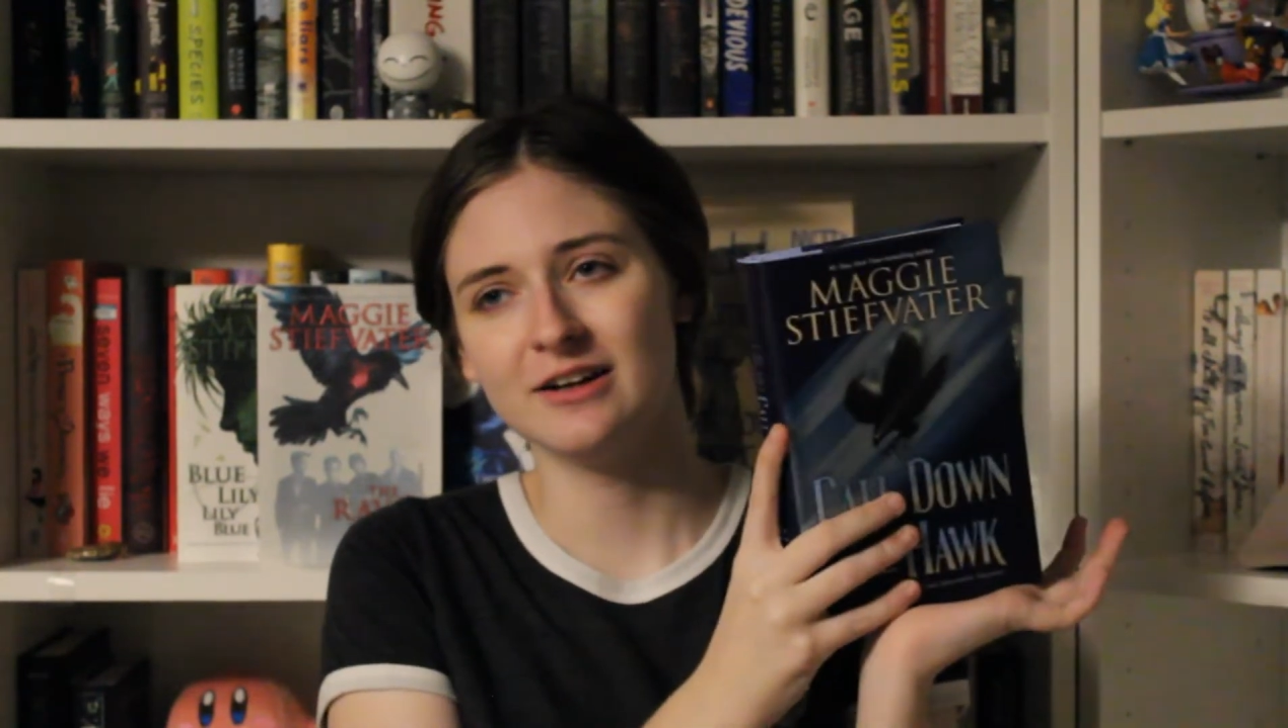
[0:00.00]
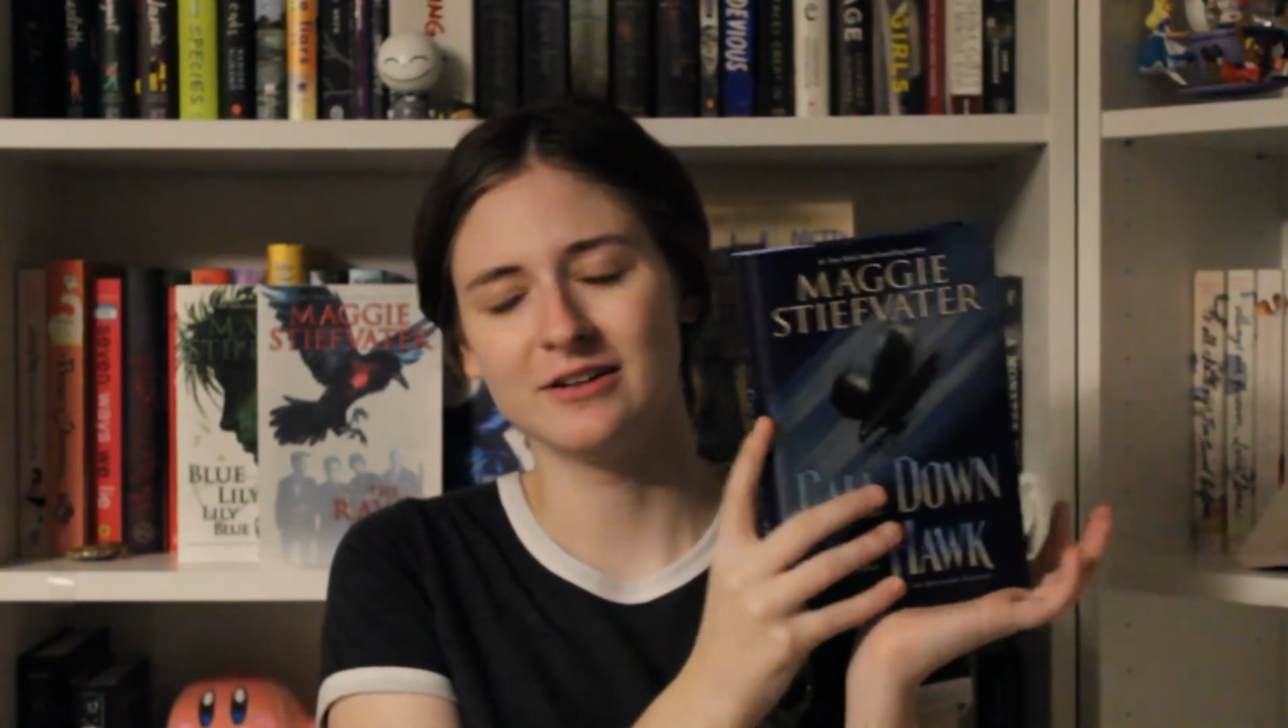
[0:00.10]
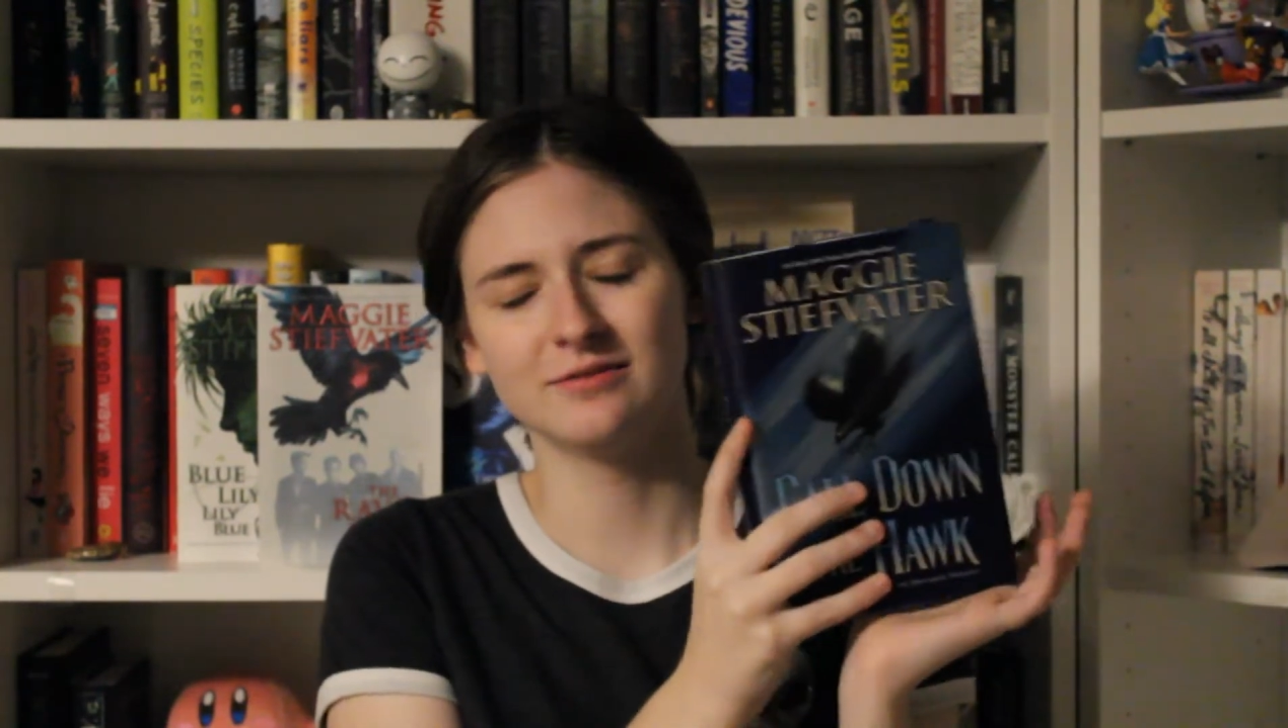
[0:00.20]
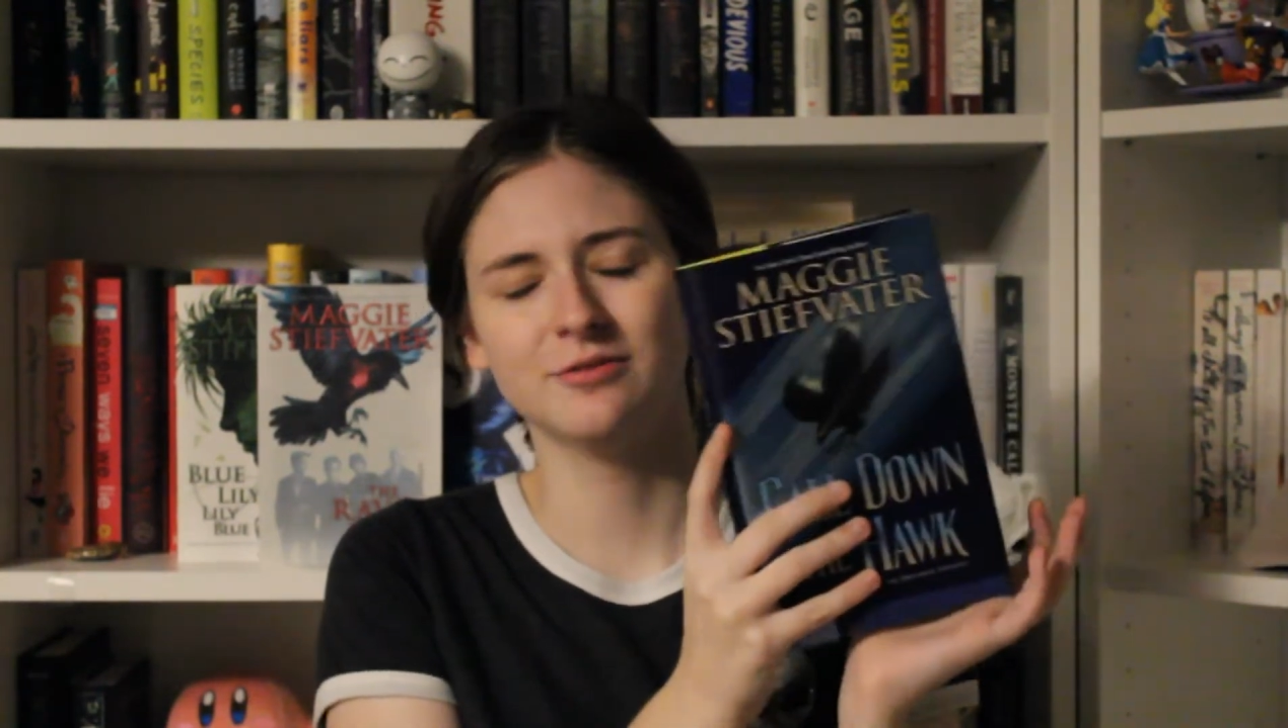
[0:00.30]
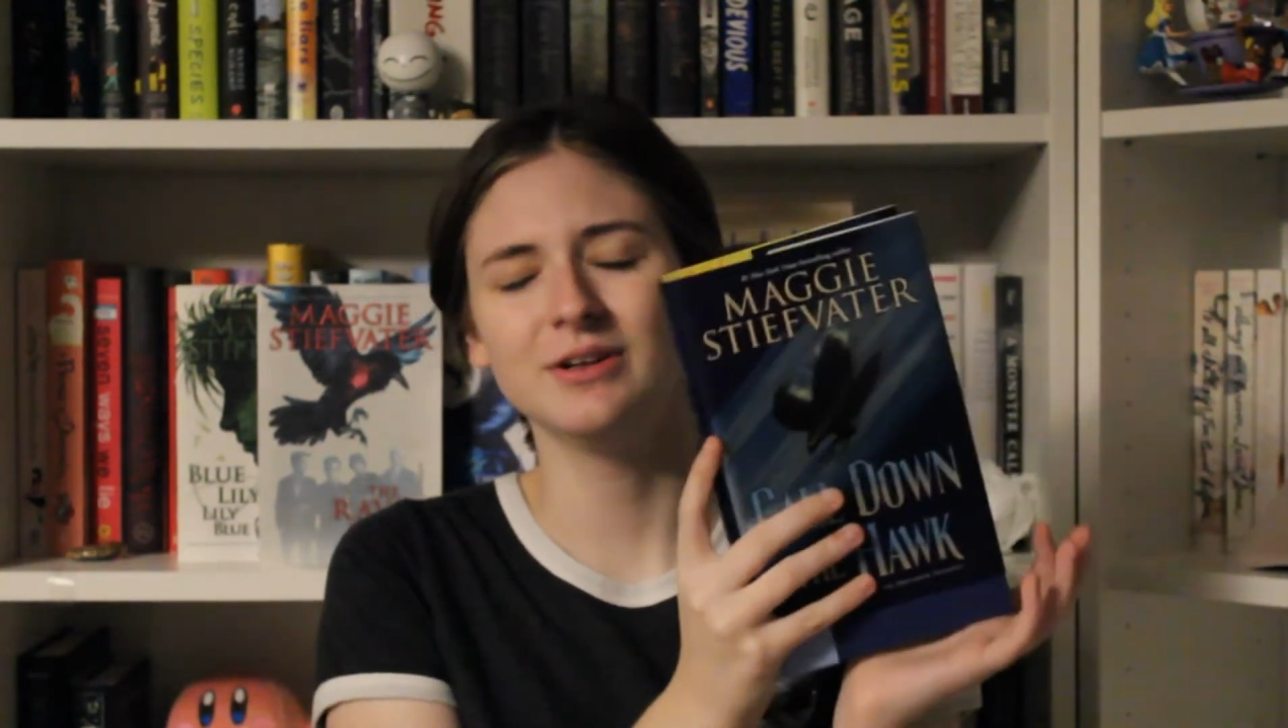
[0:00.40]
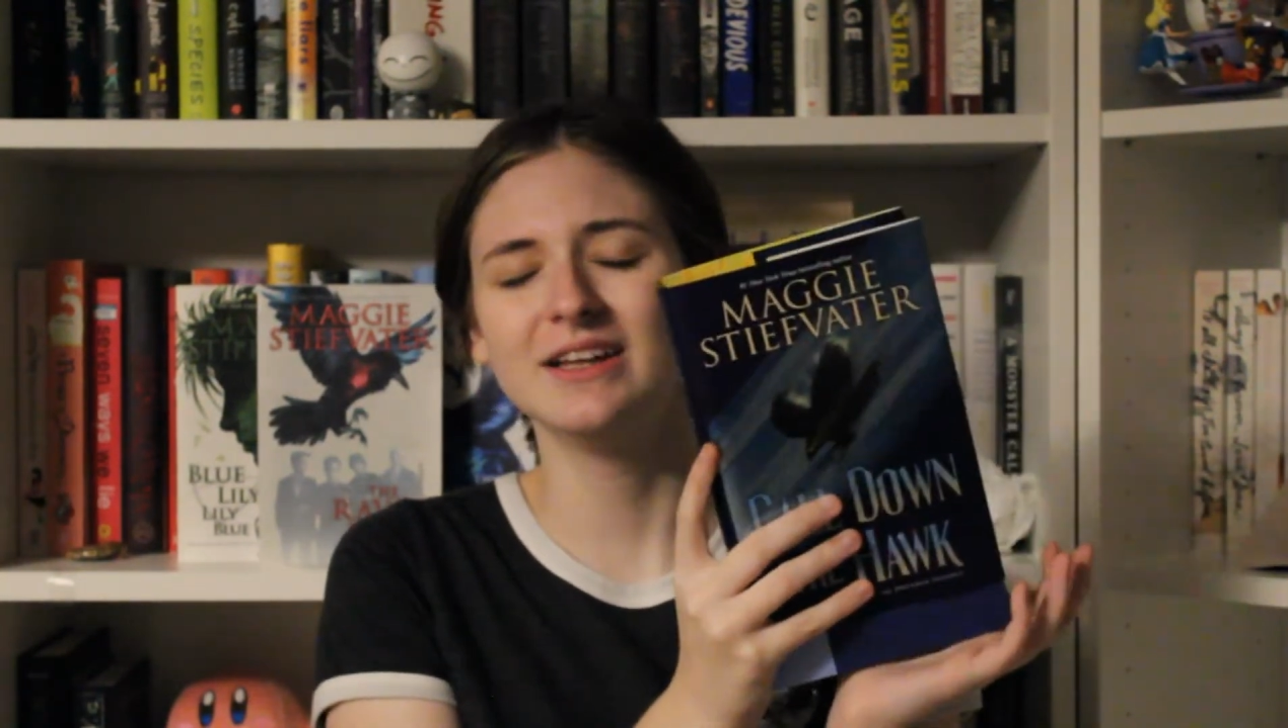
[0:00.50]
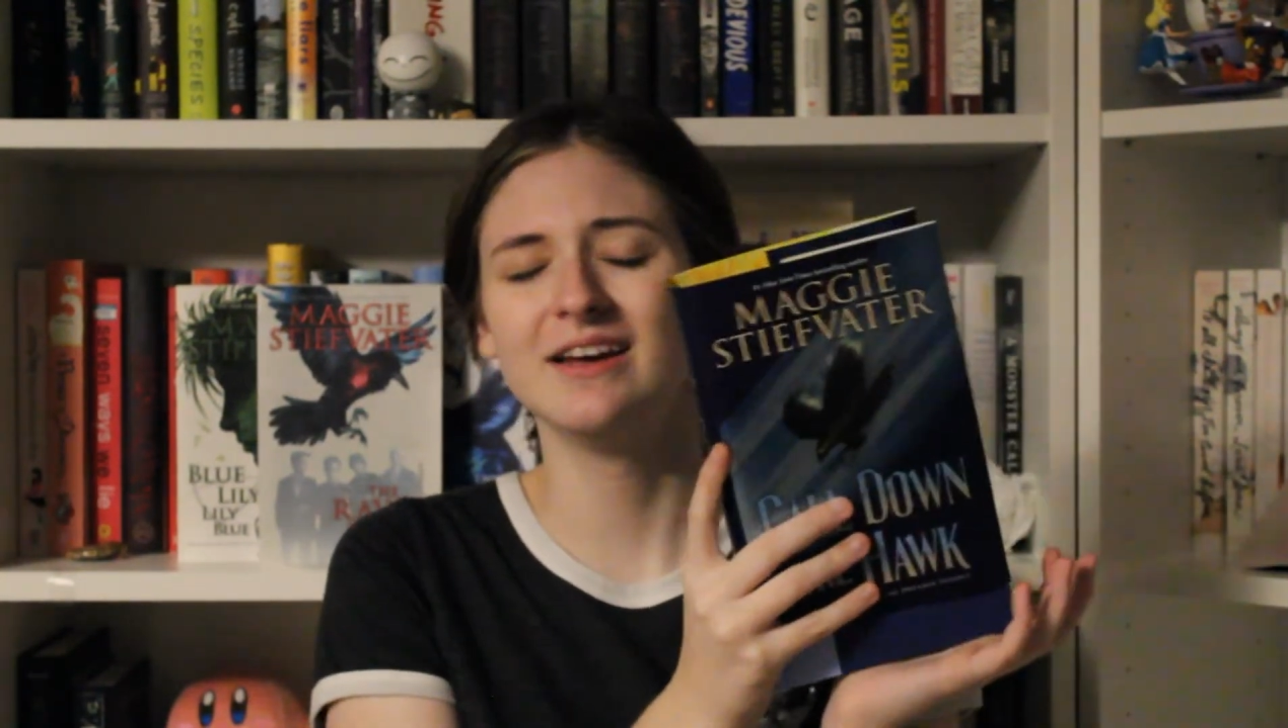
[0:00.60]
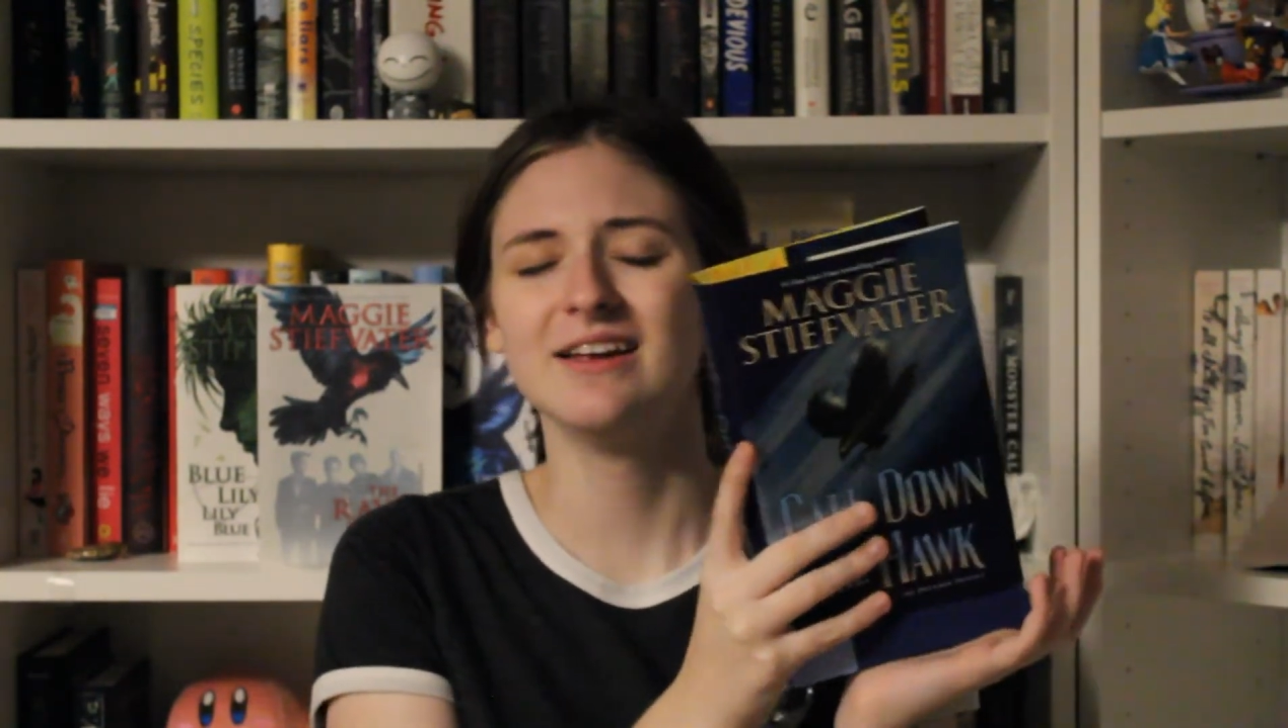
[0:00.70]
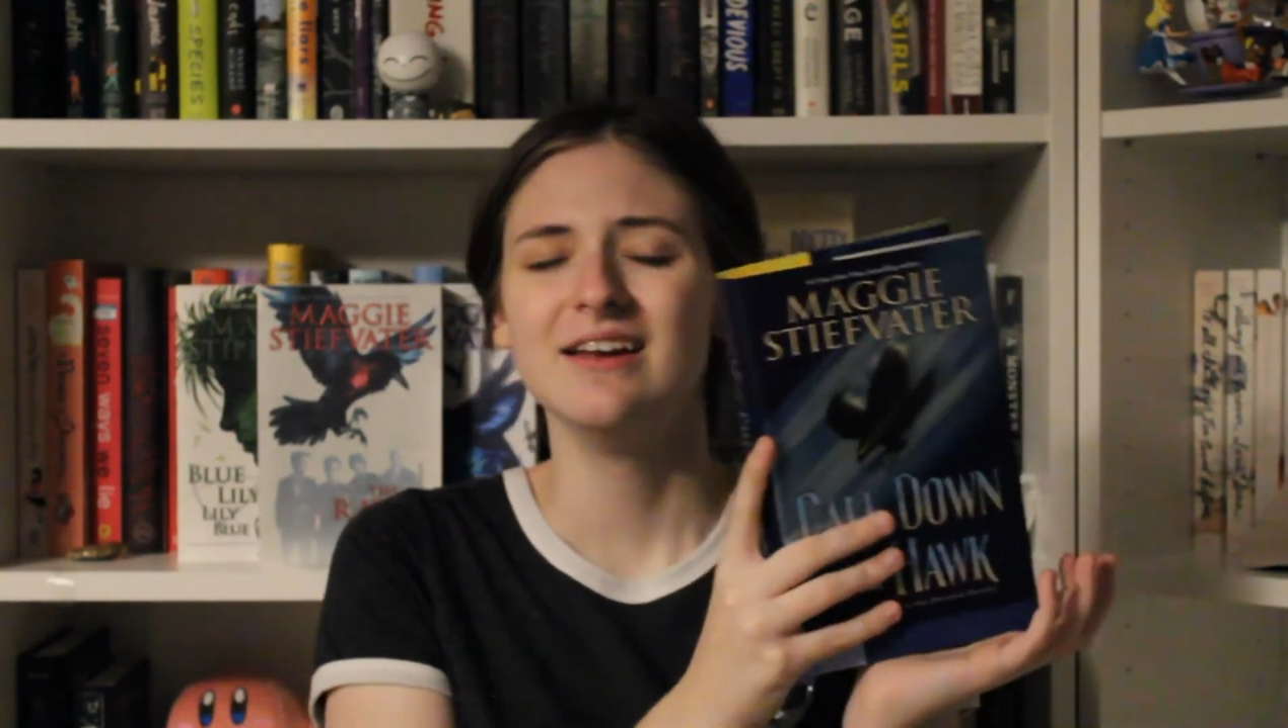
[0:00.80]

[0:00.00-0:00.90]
or what the,